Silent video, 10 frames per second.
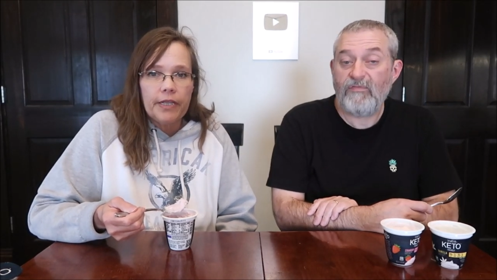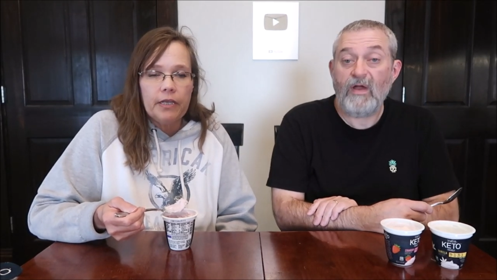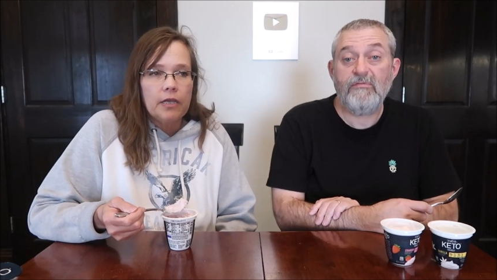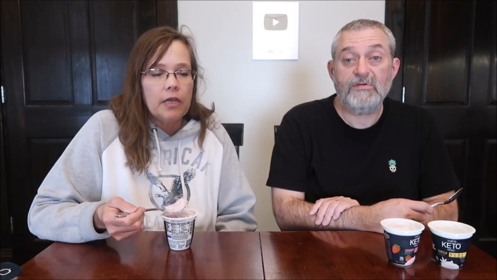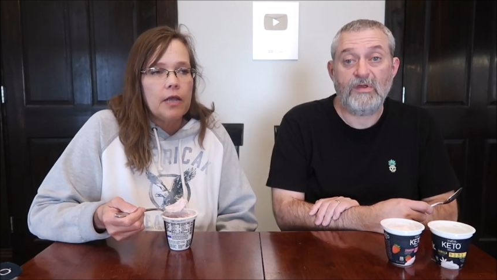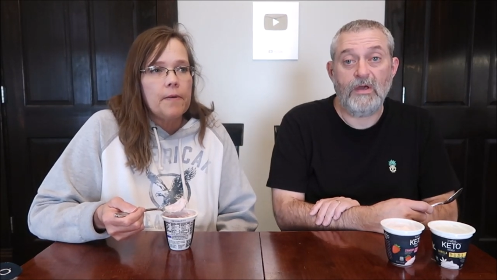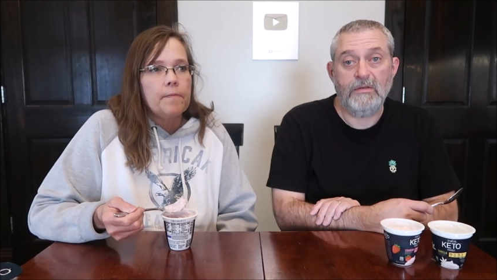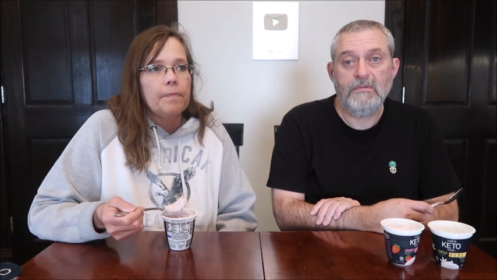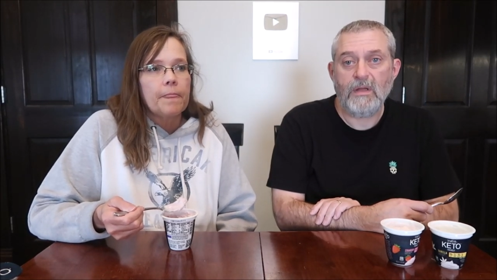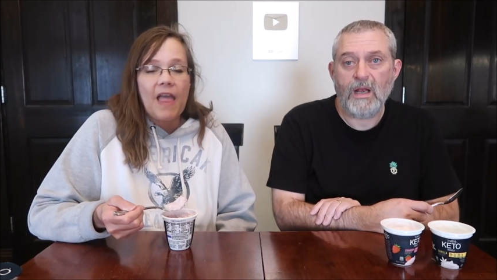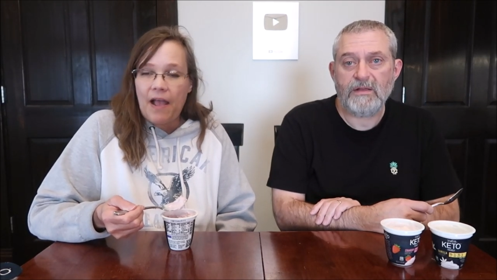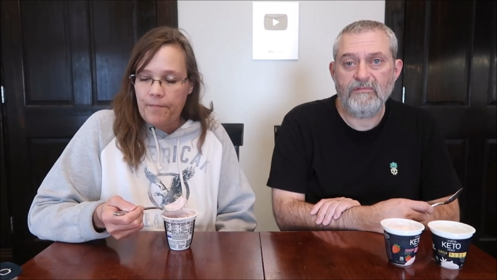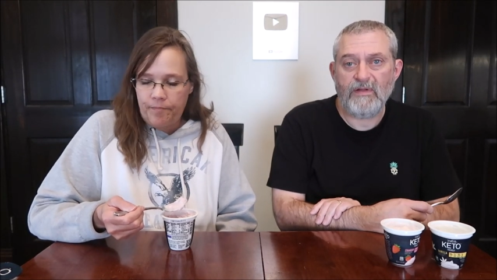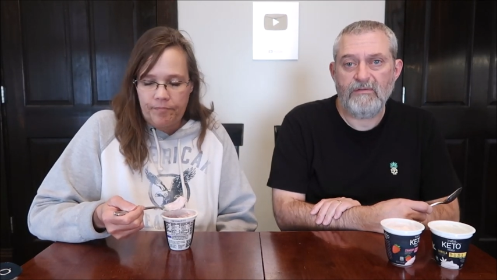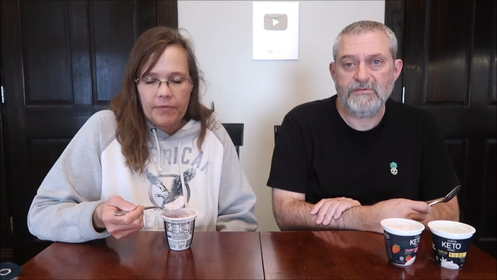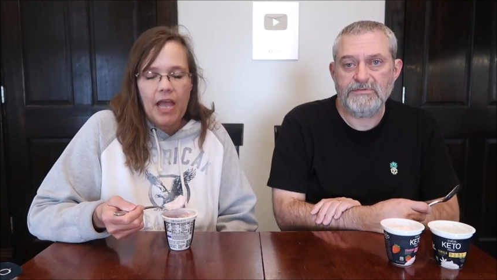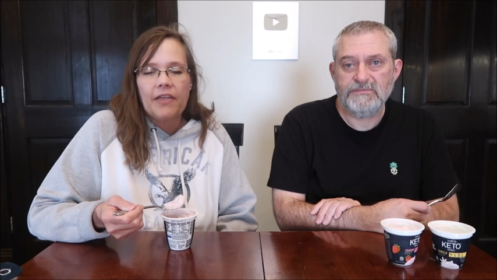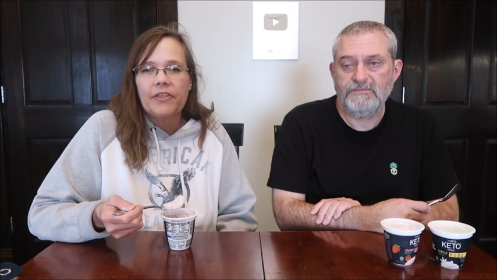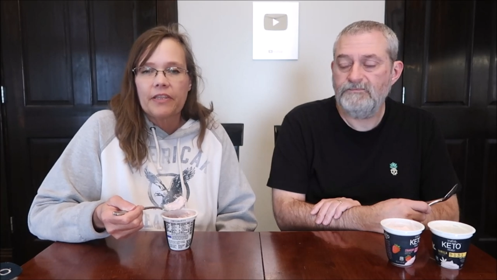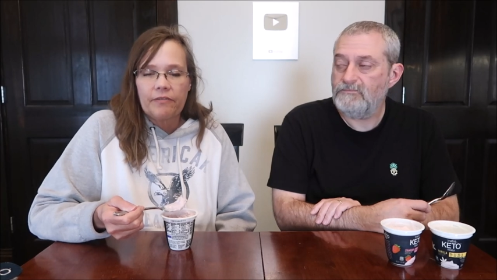Speaker 1: The flavor's good. I like the flavor.
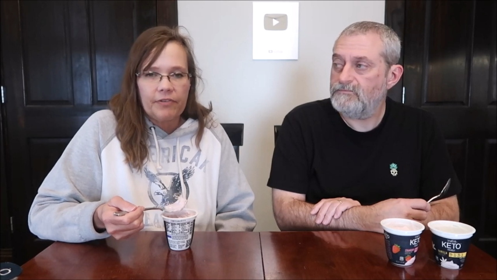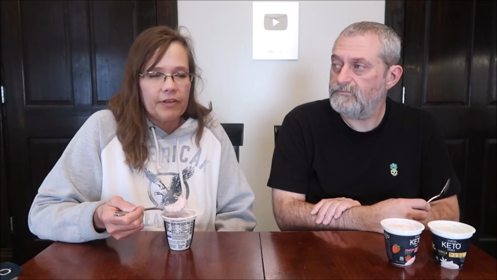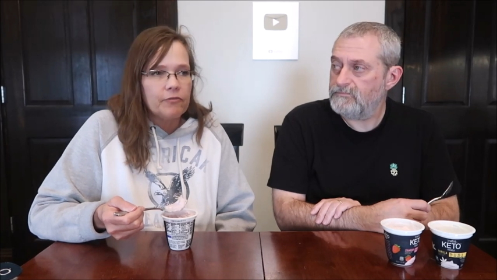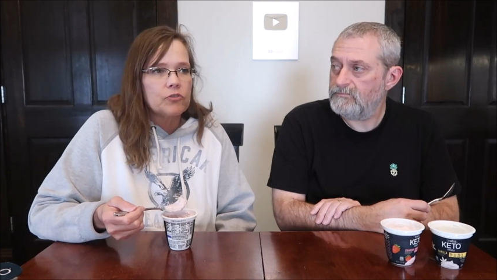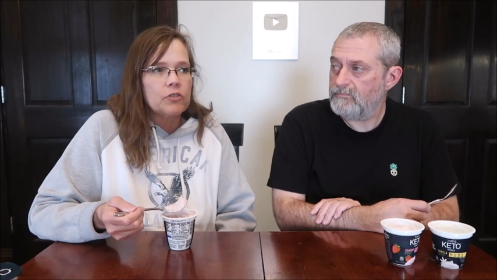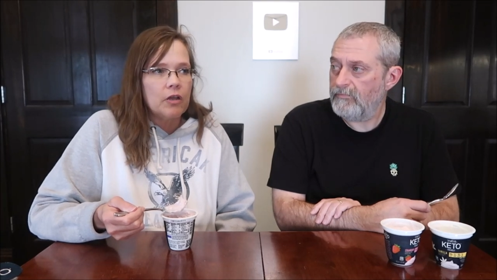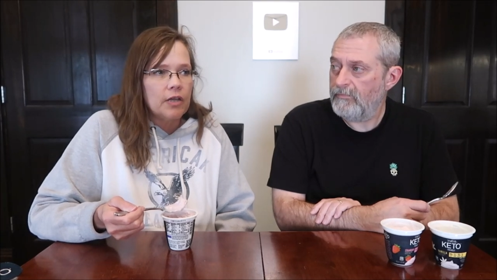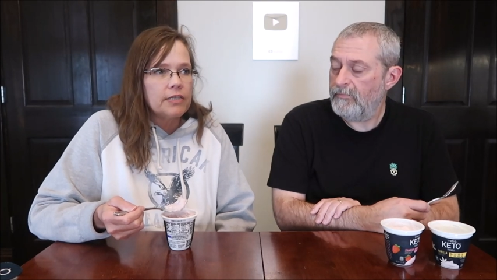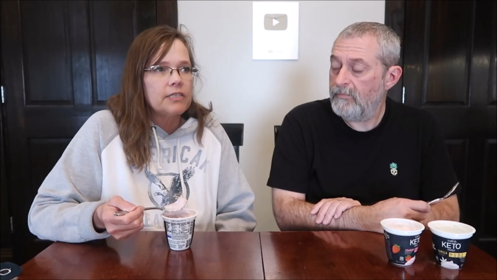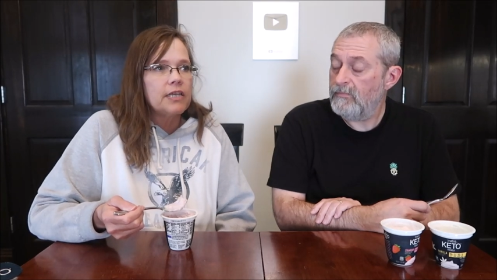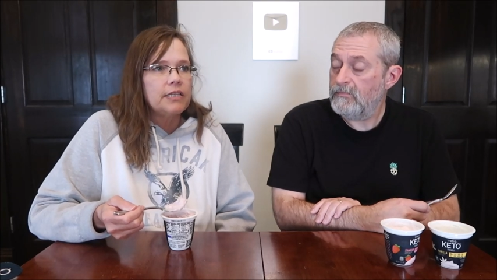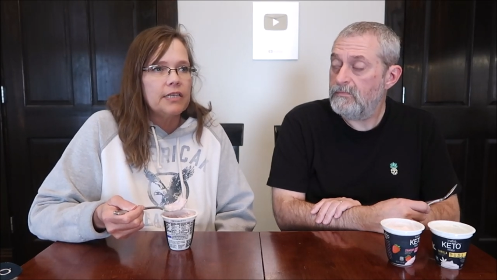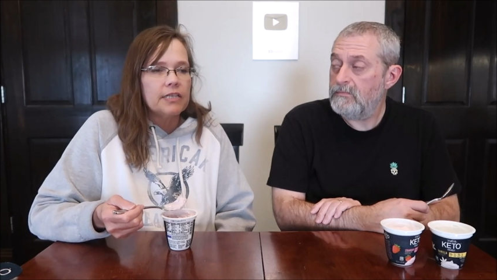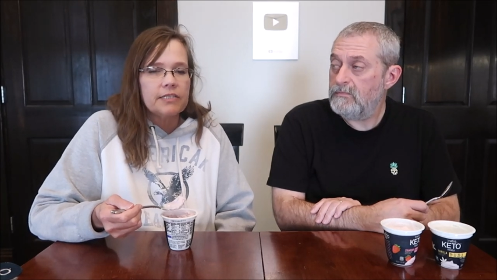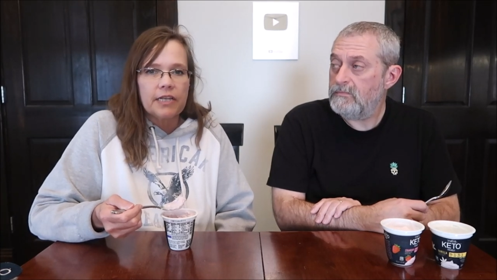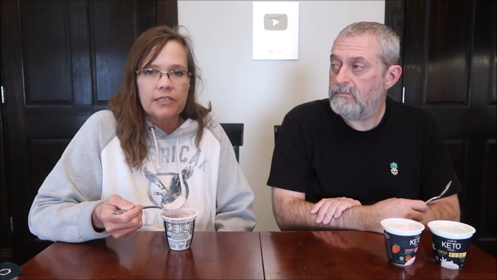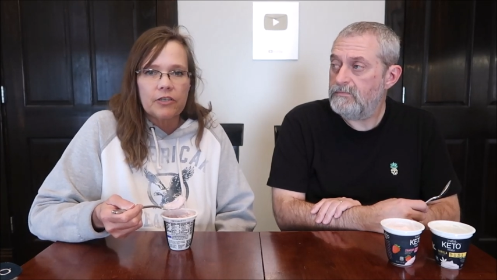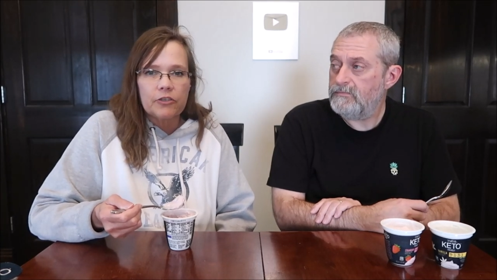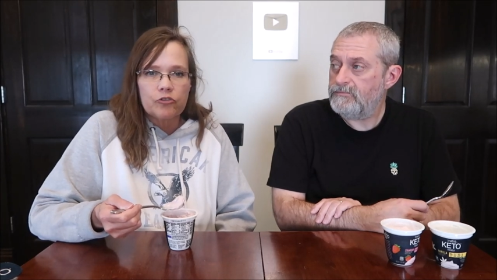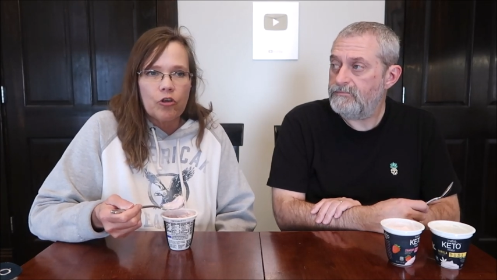I think the flavor's nice. It does taste
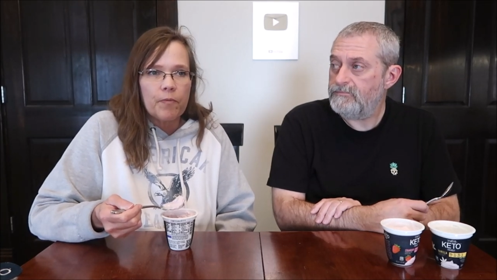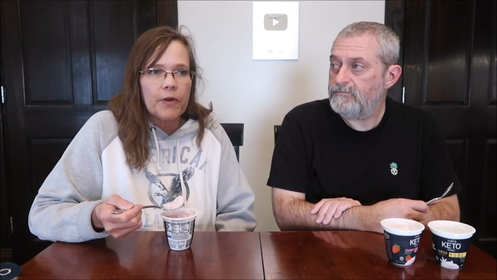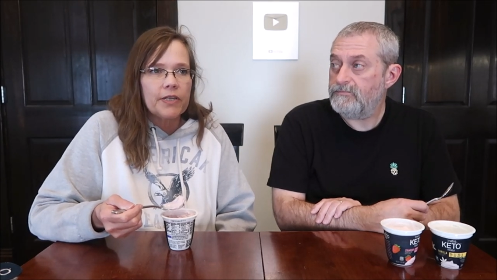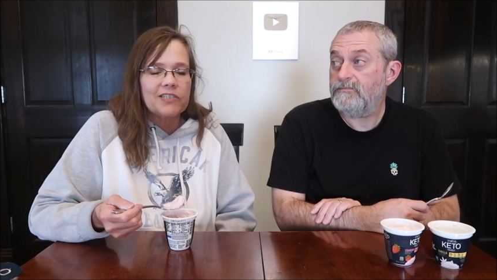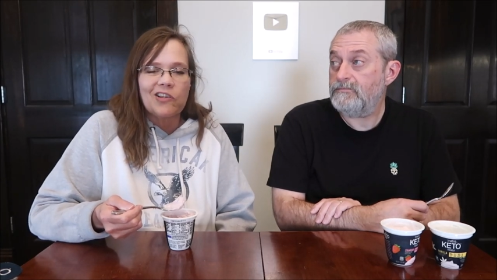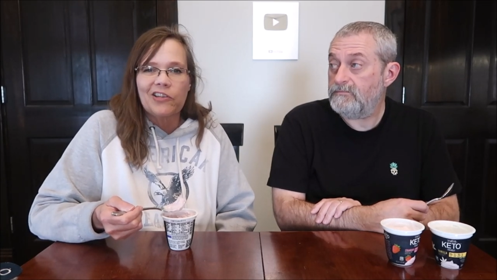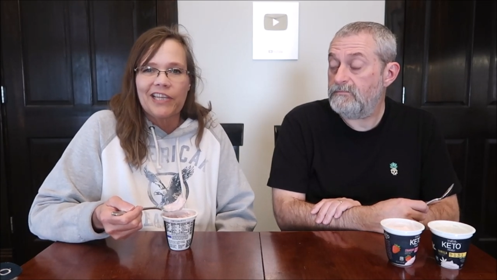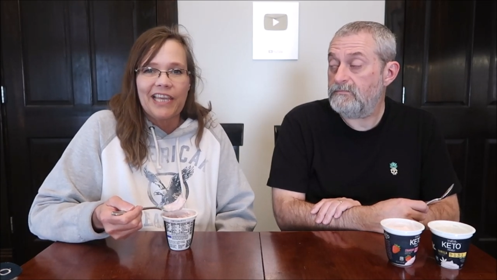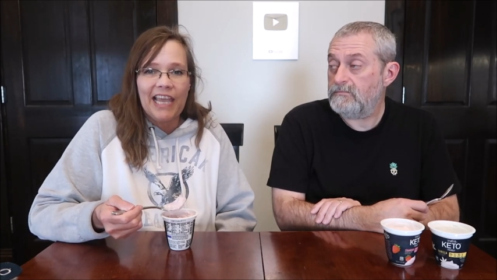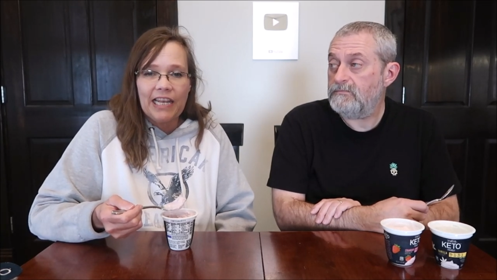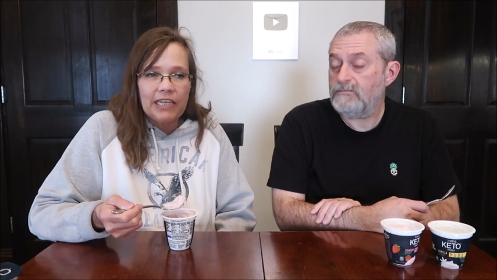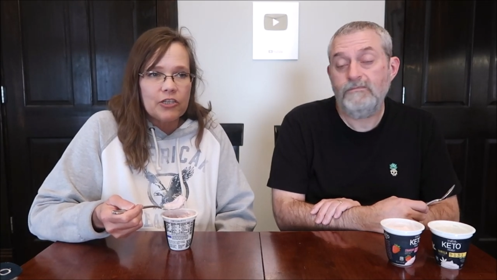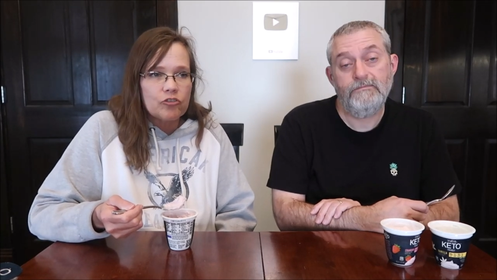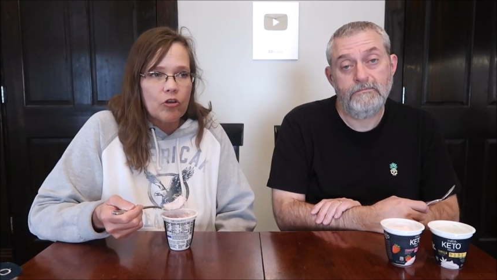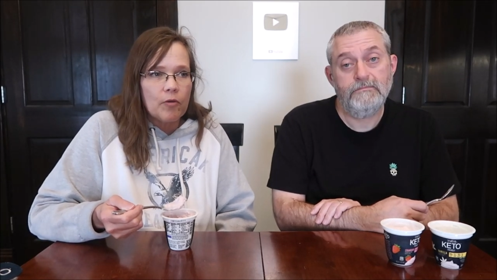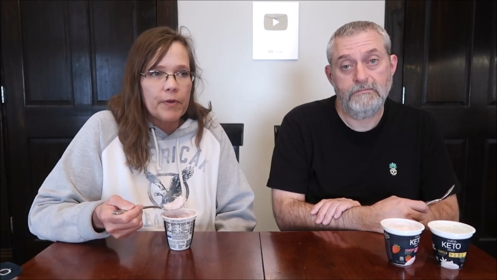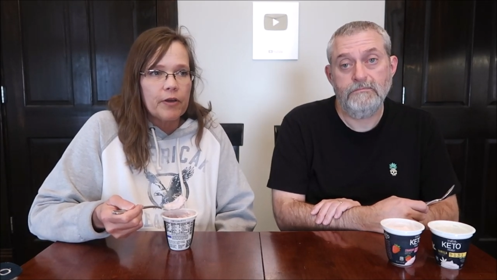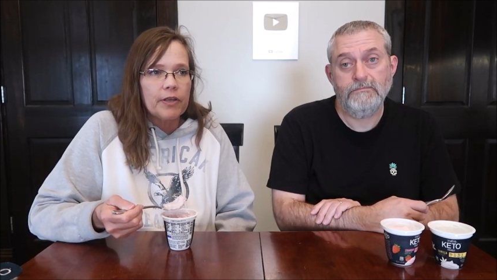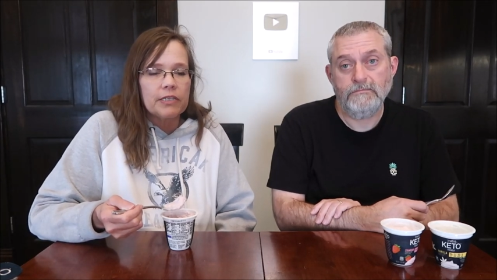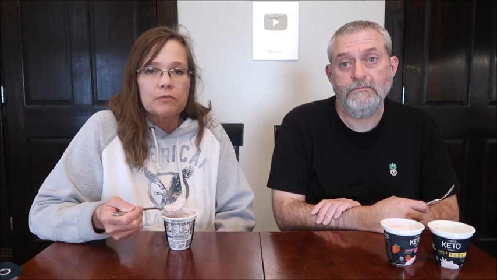like strawberry. It's not like candy
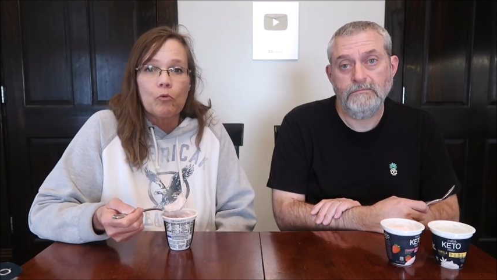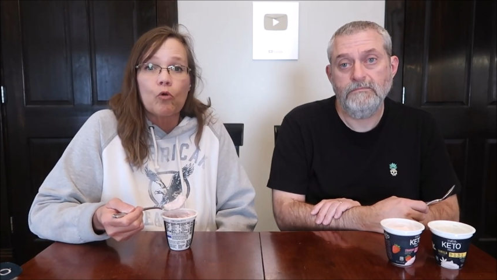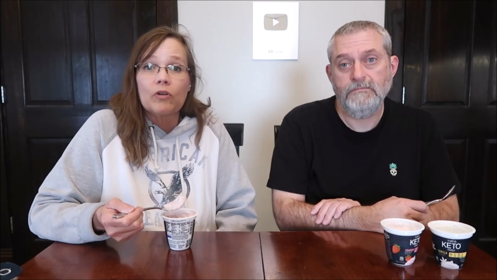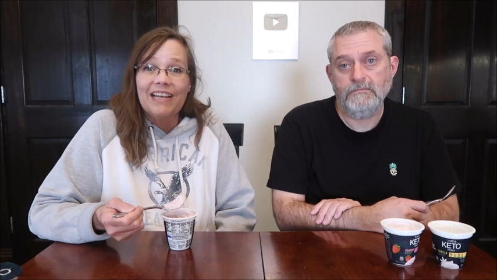strawberry. It's more